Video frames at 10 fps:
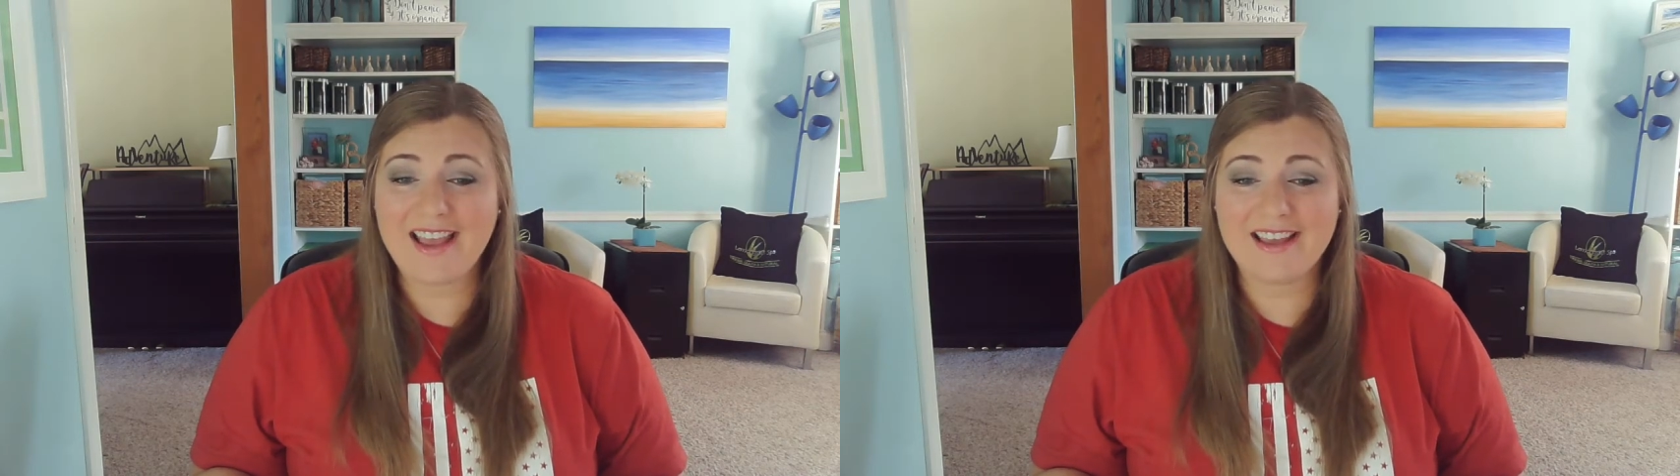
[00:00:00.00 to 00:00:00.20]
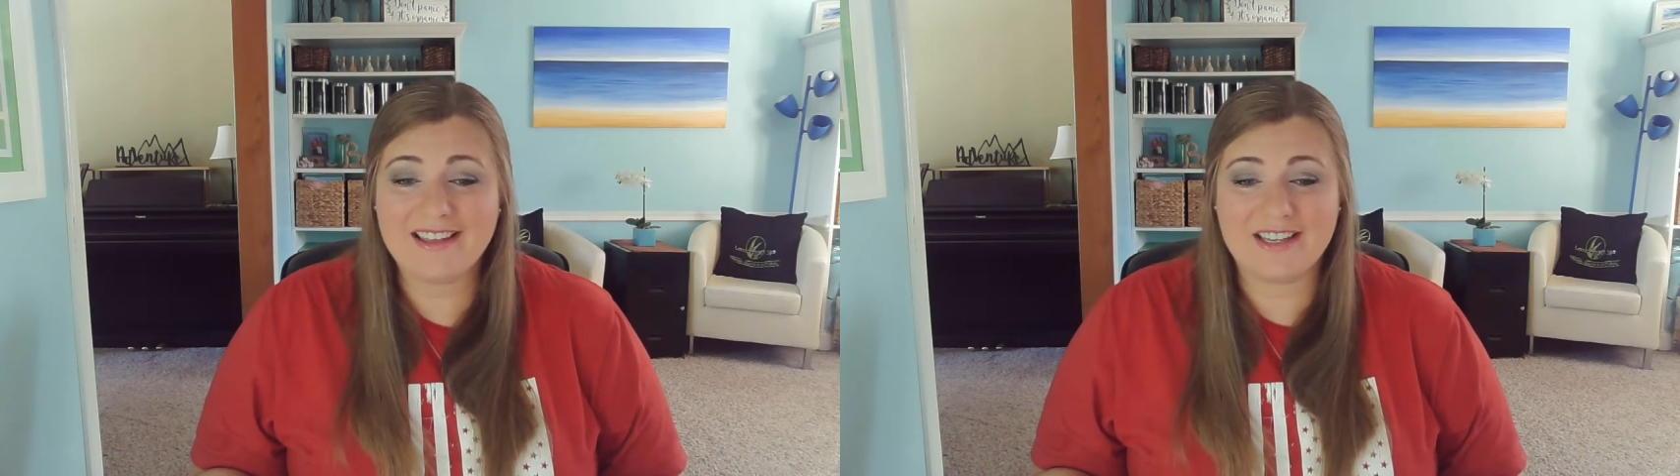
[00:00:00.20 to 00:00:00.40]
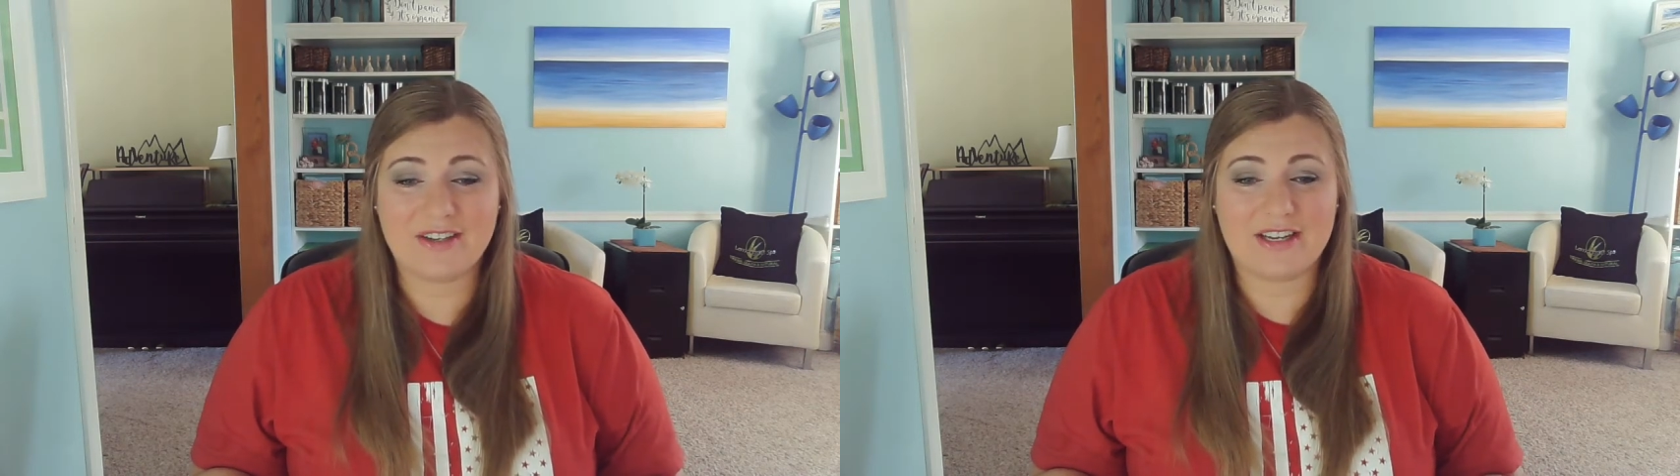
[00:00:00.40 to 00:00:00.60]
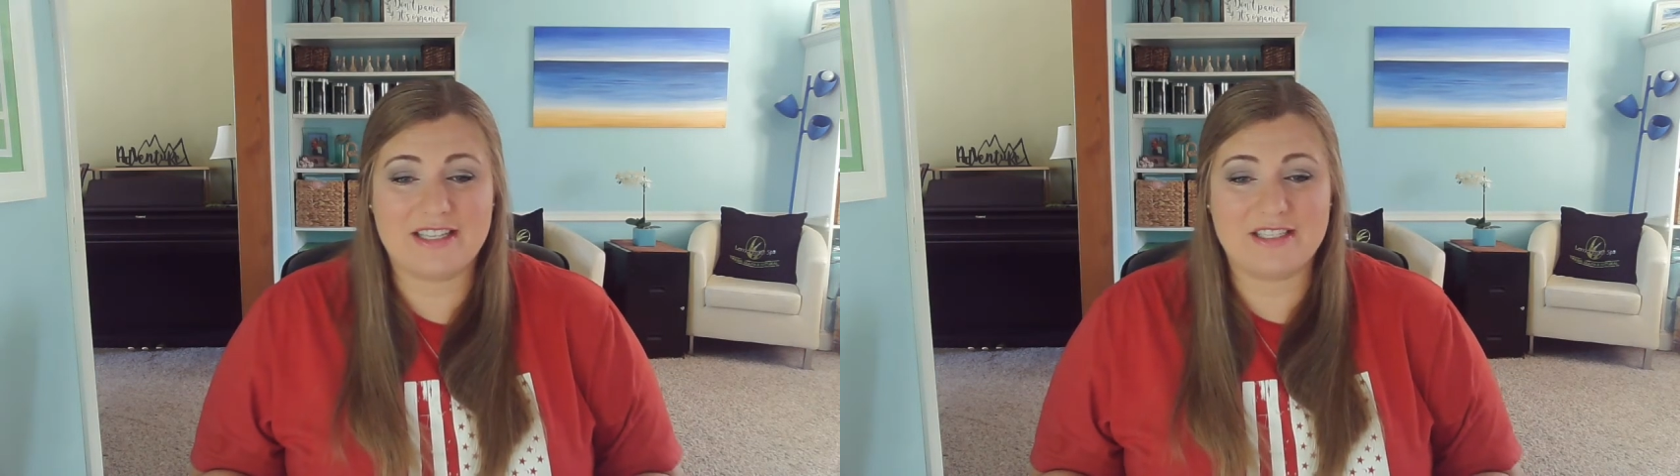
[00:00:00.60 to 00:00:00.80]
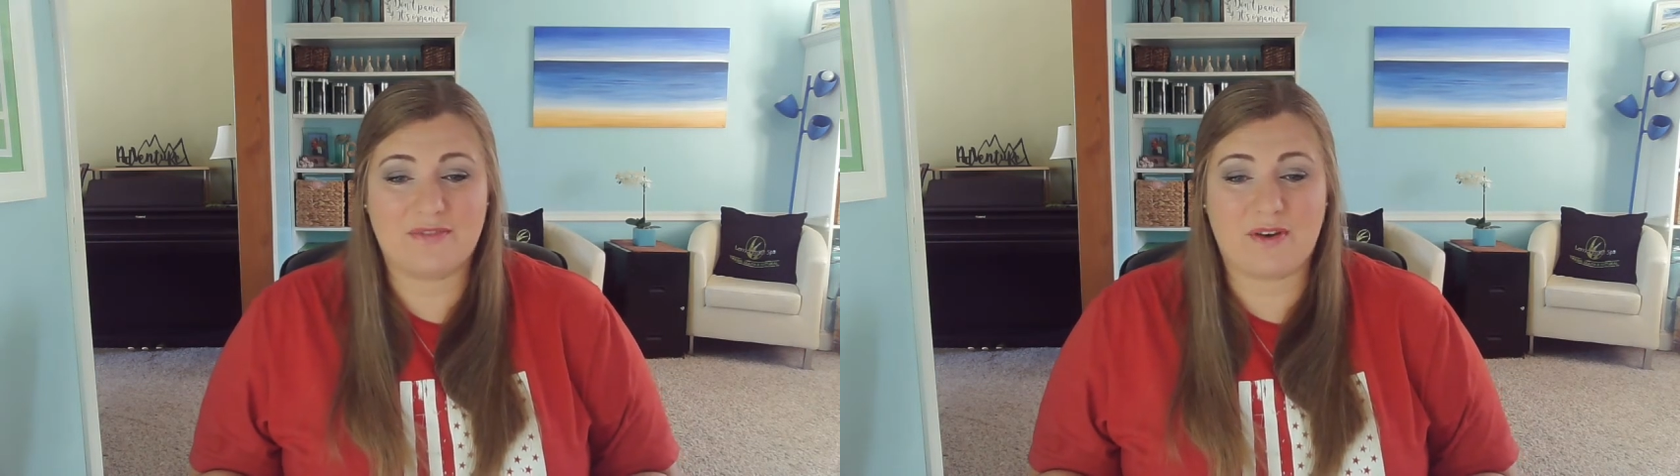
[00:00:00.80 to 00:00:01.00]
Here
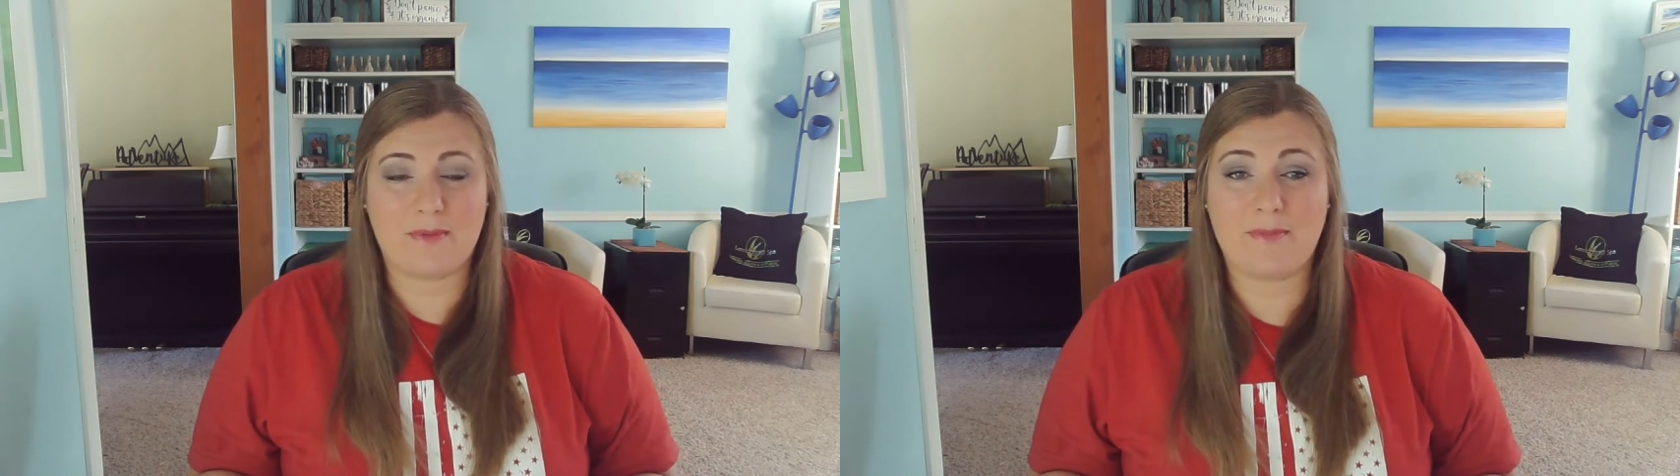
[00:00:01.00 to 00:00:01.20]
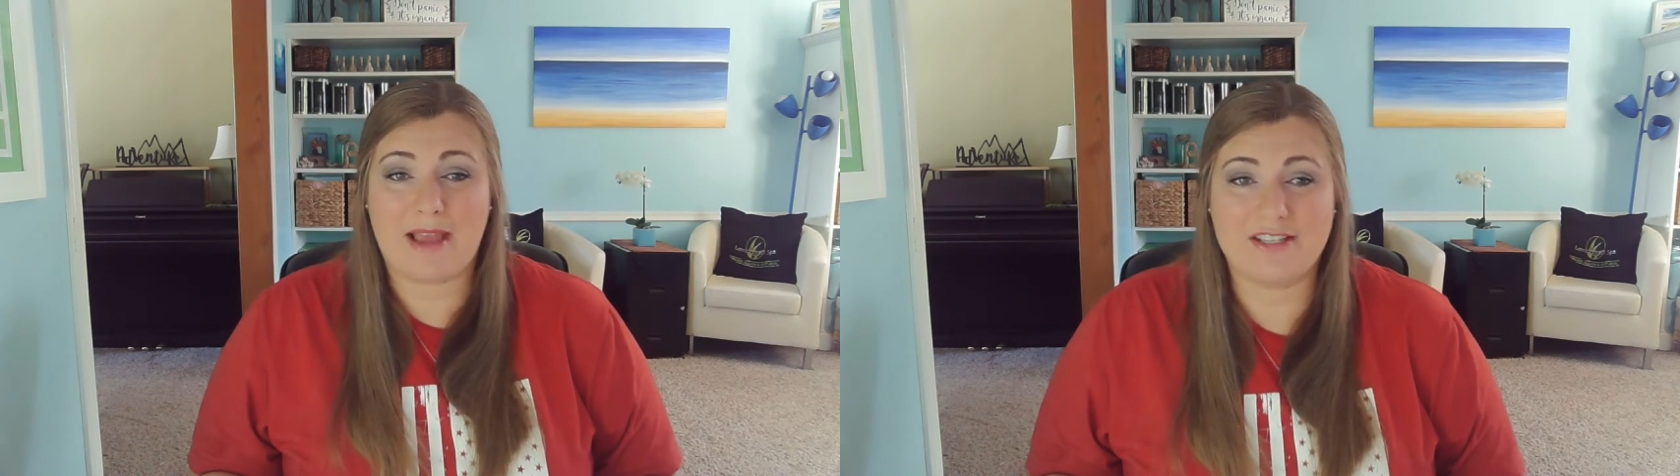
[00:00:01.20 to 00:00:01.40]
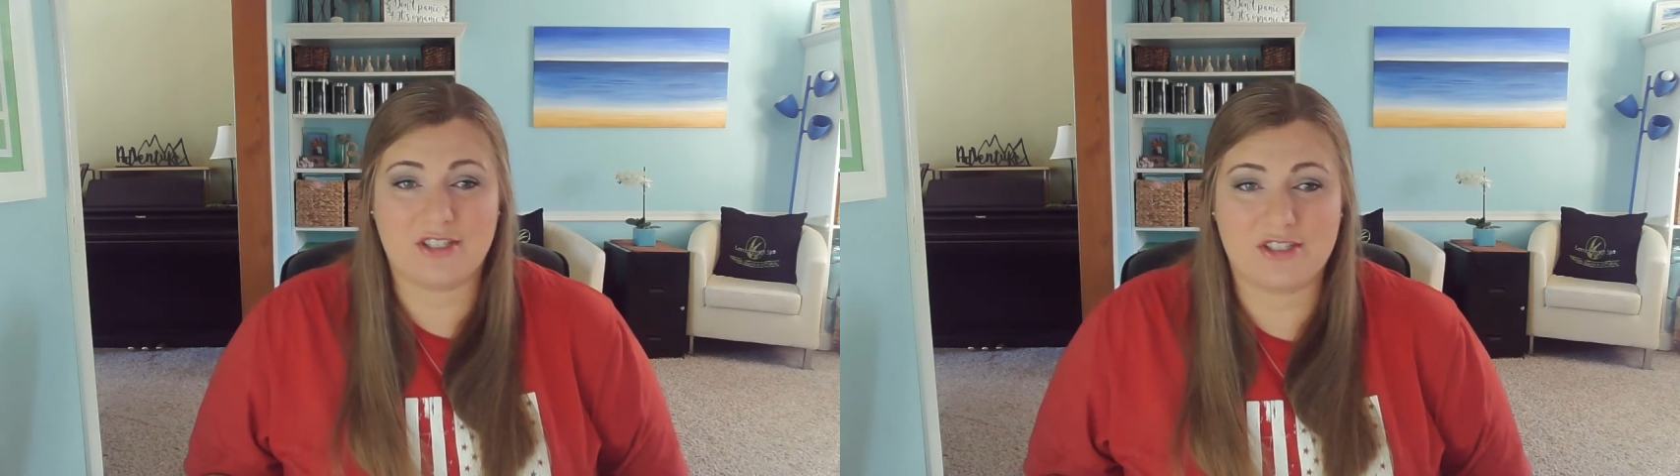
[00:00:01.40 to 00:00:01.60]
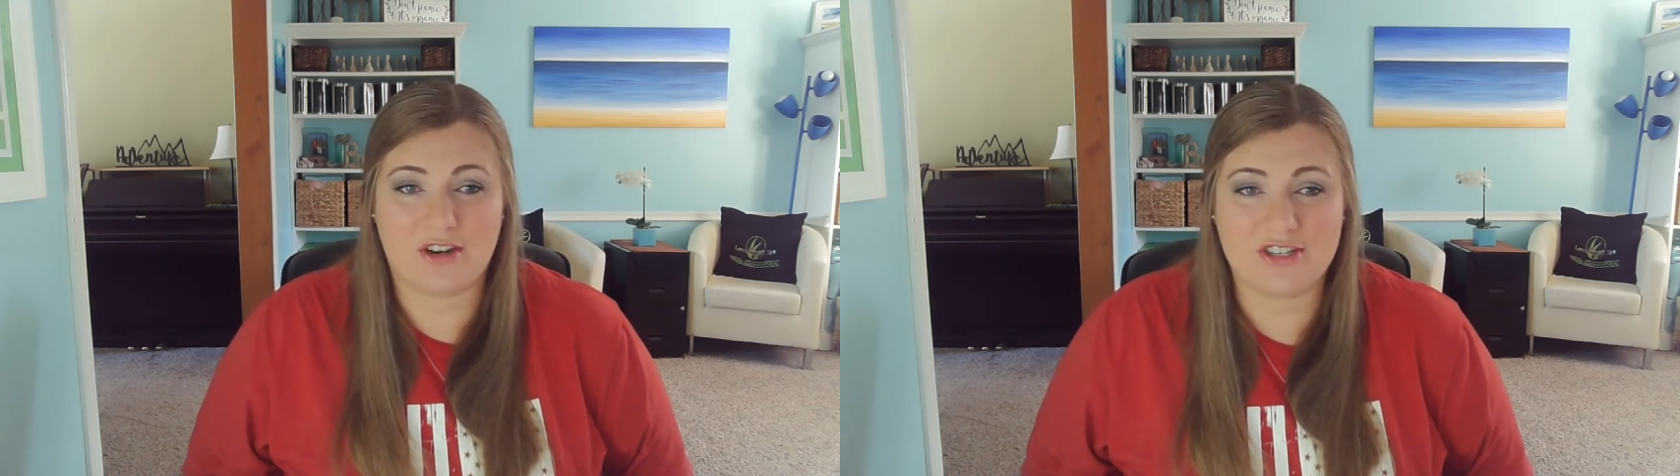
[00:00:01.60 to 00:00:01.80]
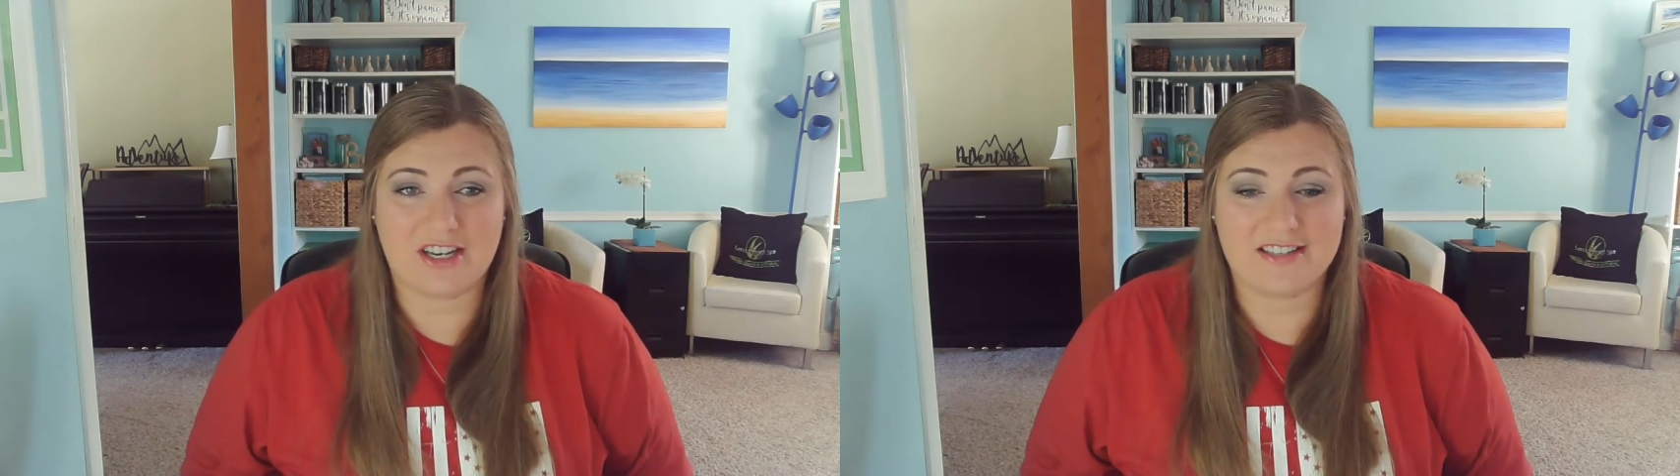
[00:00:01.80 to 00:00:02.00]
is from a master
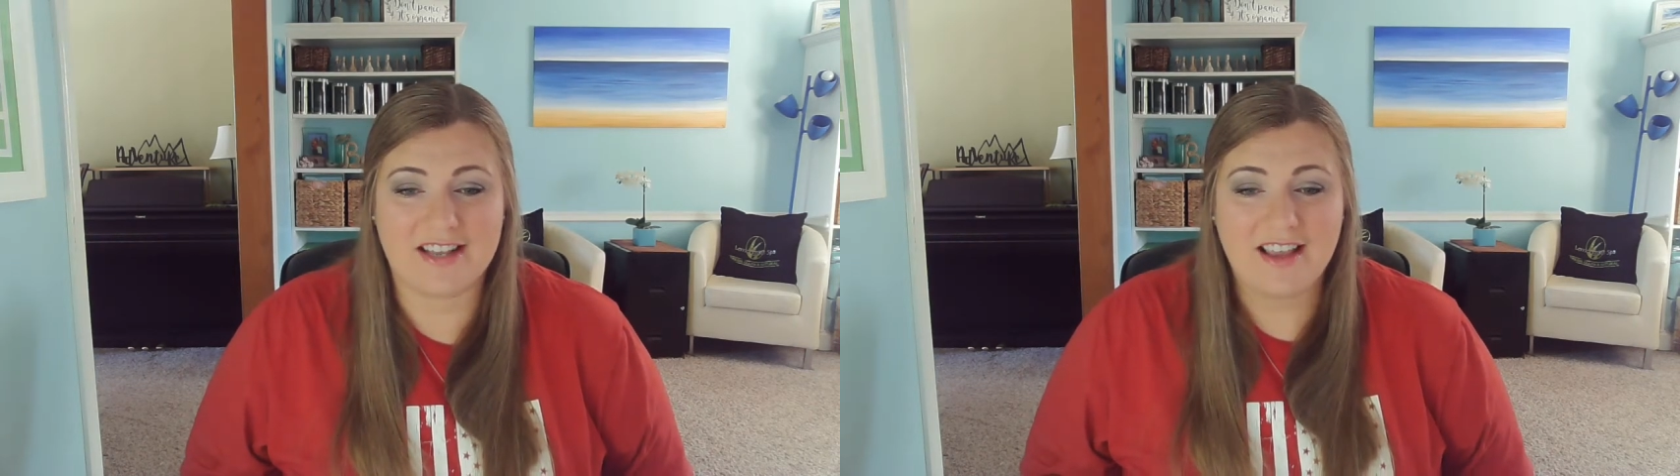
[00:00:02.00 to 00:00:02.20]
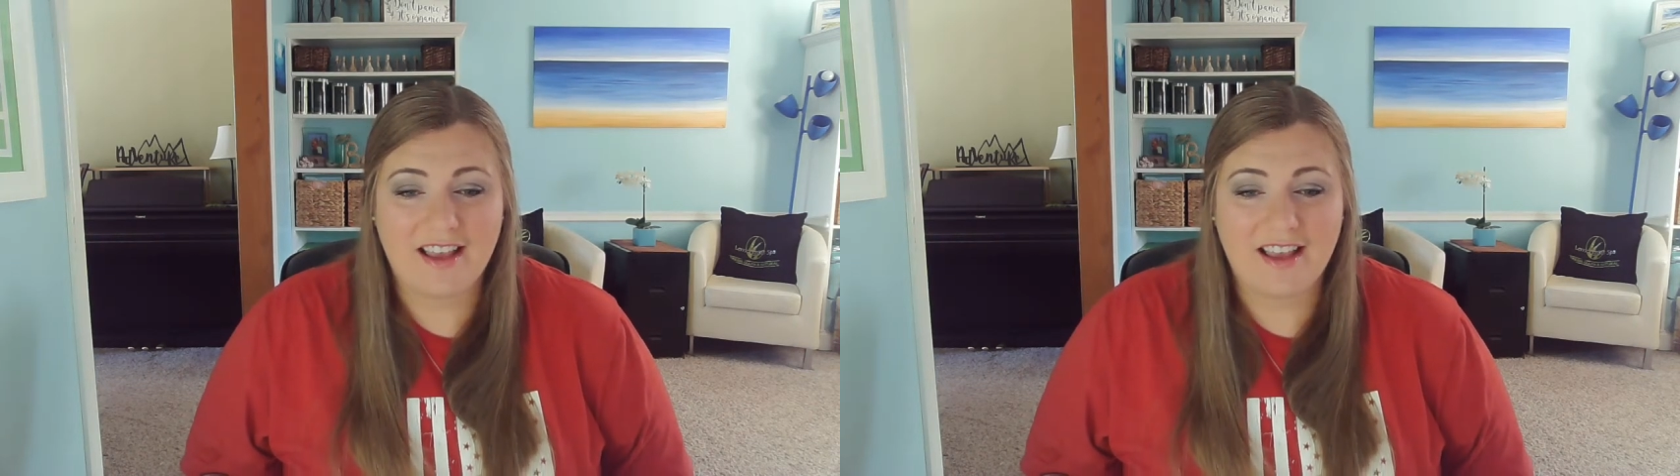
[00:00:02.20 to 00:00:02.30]
sergeant.